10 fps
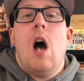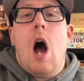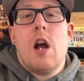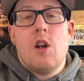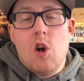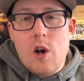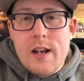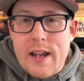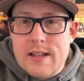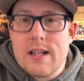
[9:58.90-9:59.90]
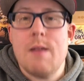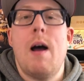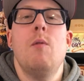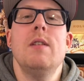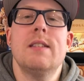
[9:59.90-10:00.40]
a good kids game.
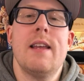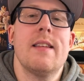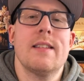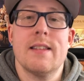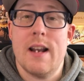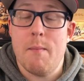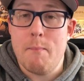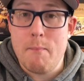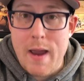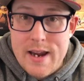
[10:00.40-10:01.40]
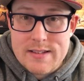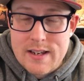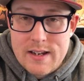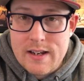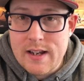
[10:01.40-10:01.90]
I wouldn't say this is an
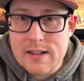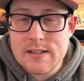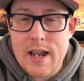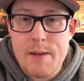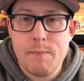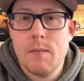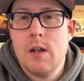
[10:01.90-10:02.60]
amazing kids game,